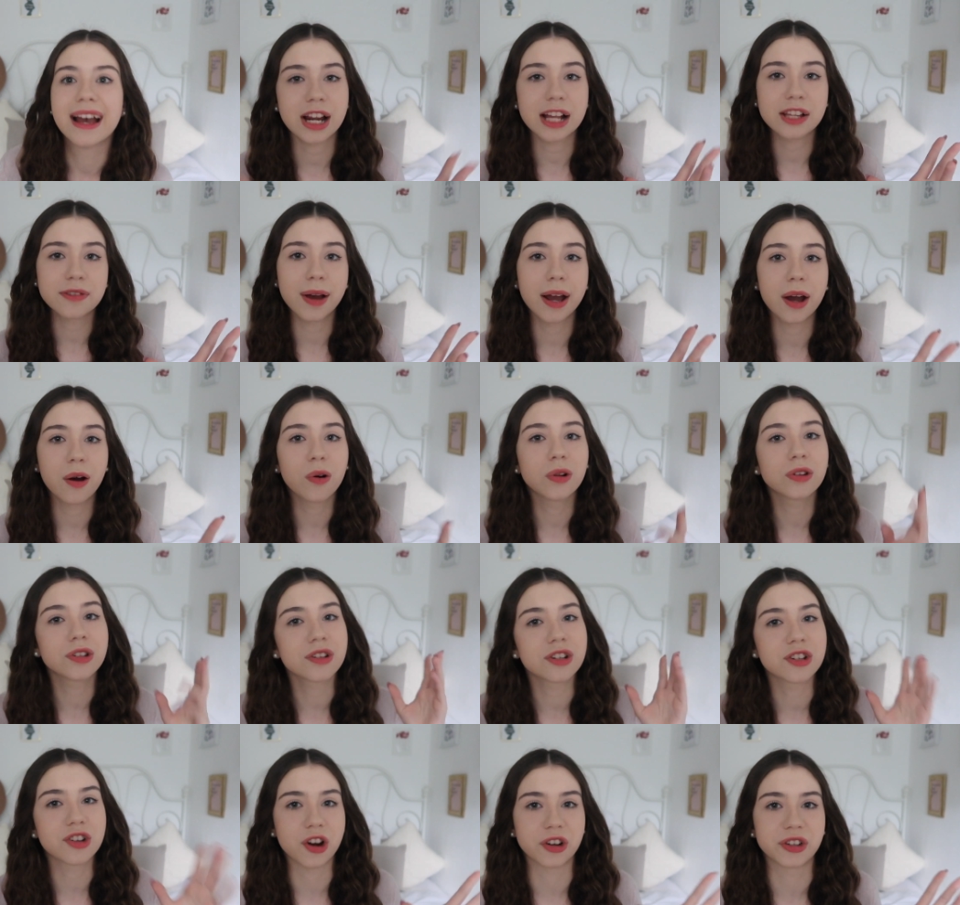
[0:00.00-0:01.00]
So that's why
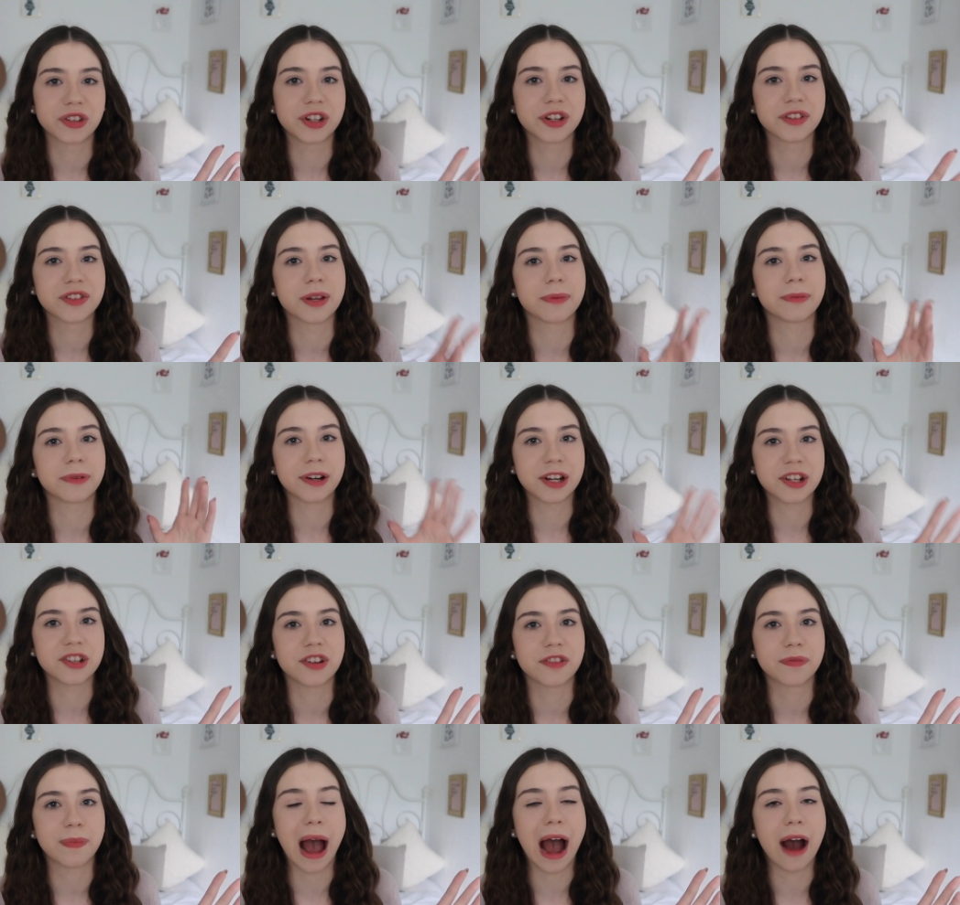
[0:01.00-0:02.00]
although the doctrine of
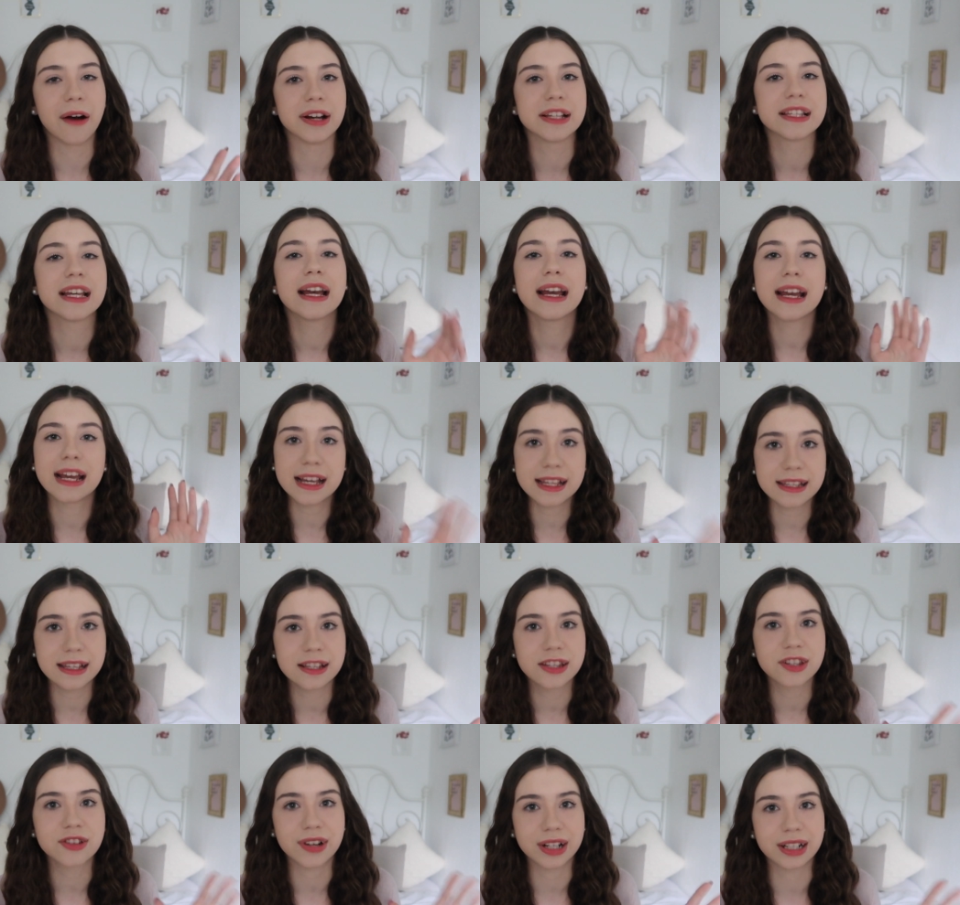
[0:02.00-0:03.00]
separation of powers
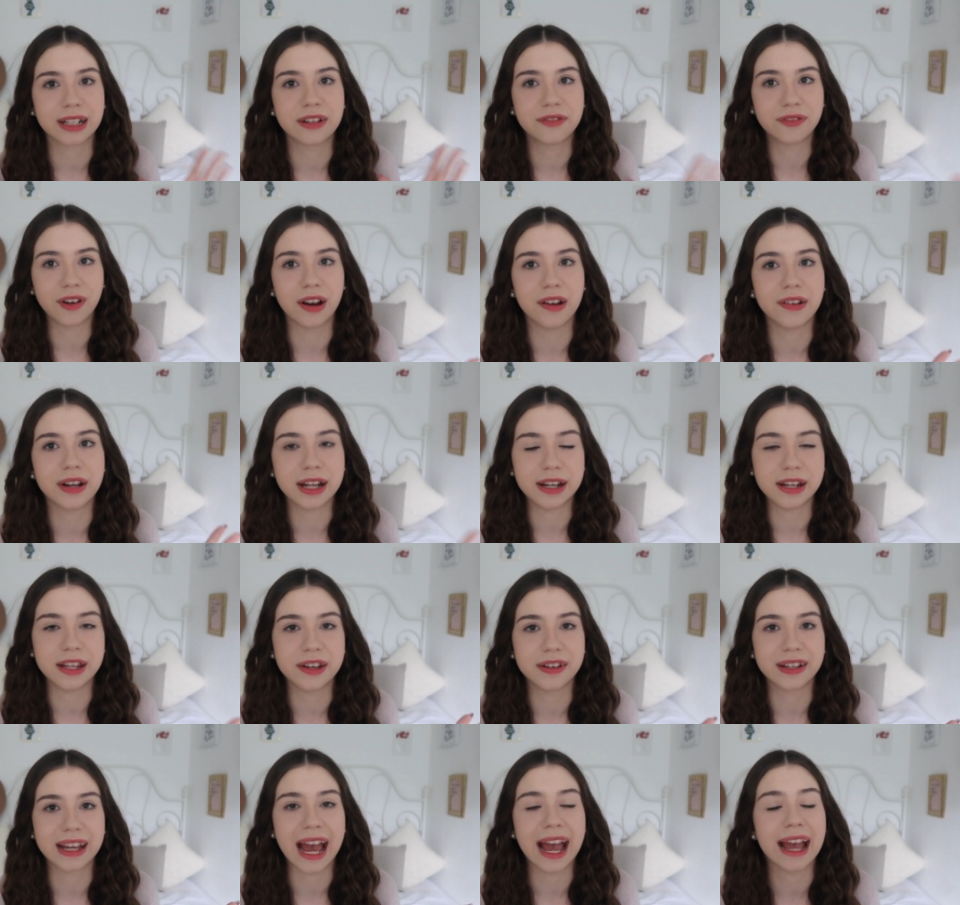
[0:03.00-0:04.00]
isn't strictly followed in
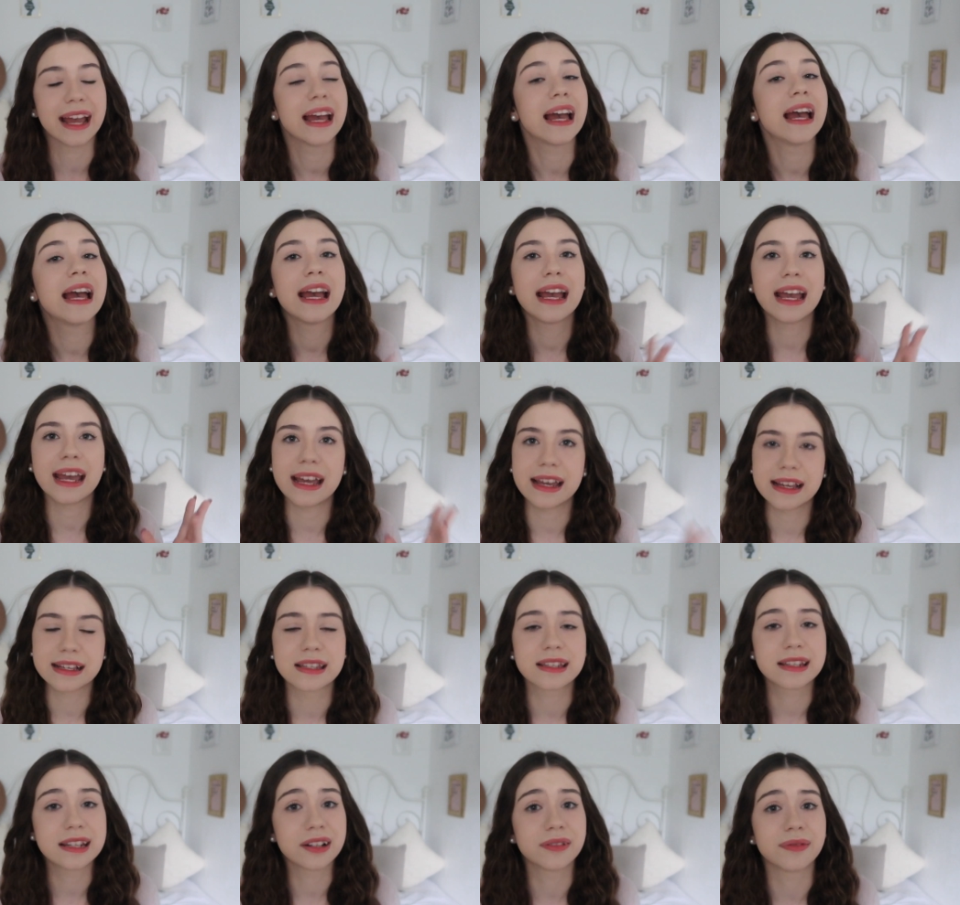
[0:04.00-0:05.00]
the UK, it
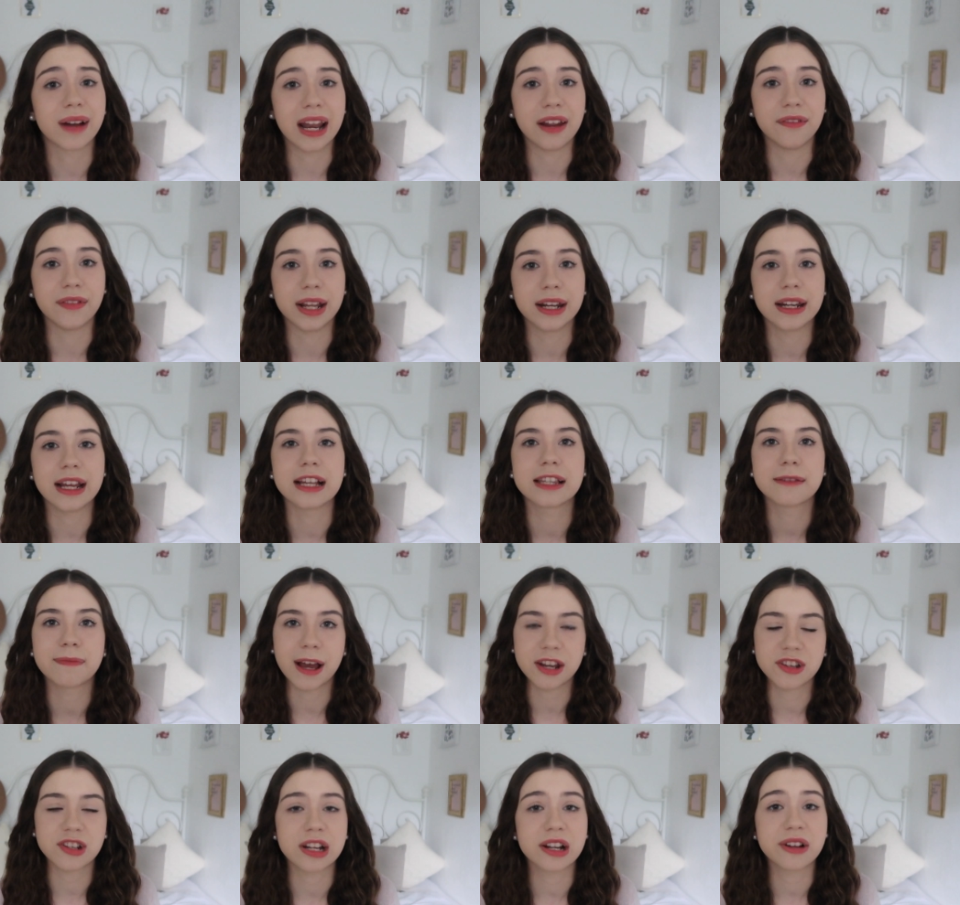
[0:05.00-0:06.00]
is still relevant,
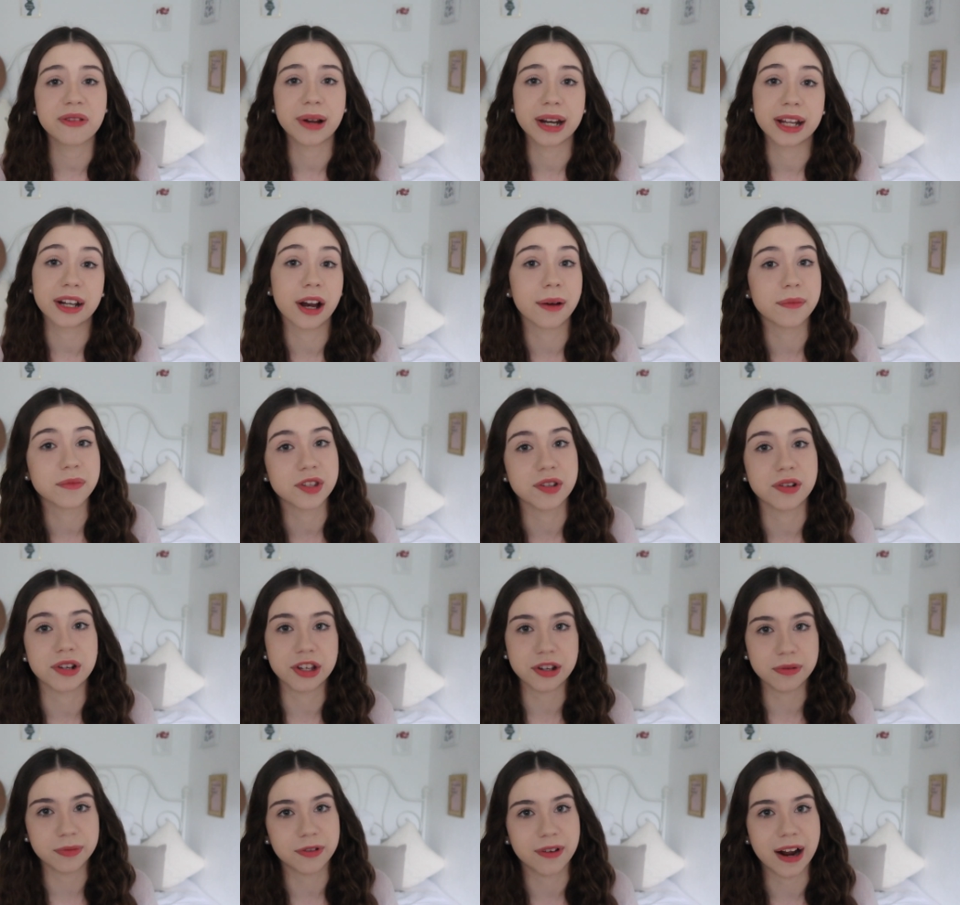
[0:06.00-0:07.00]
especially when it comes to
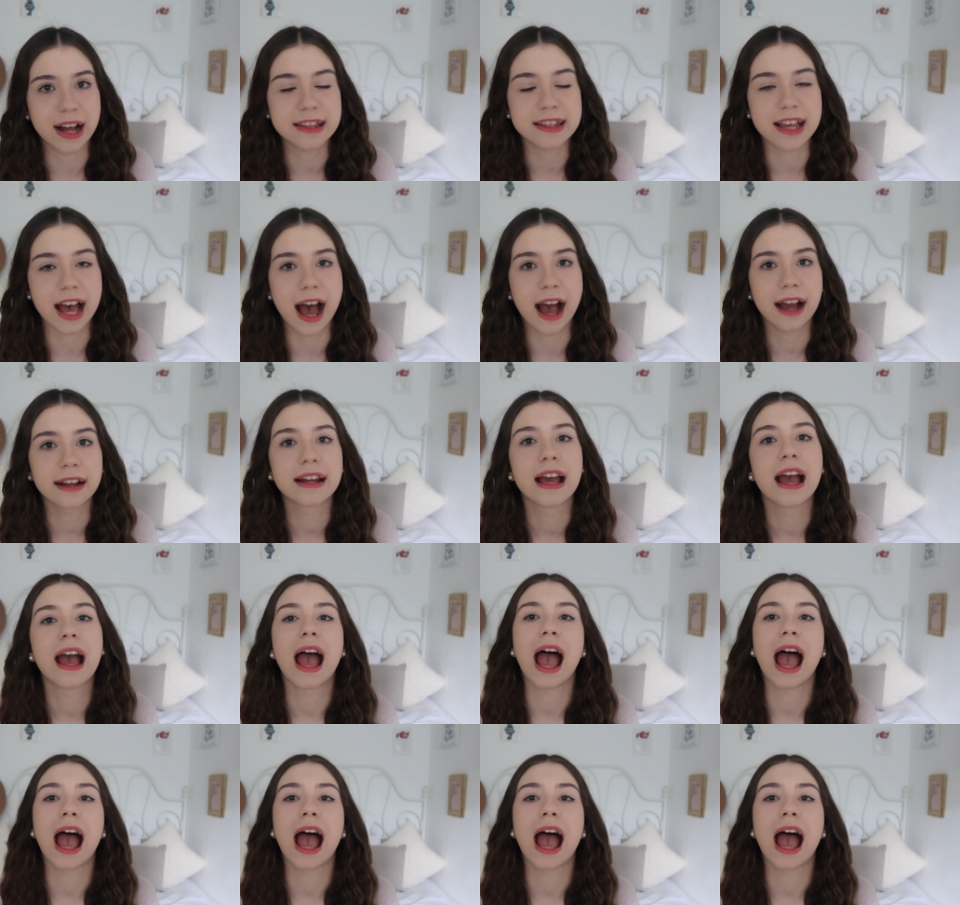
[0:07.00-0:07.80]
the Human Rights Act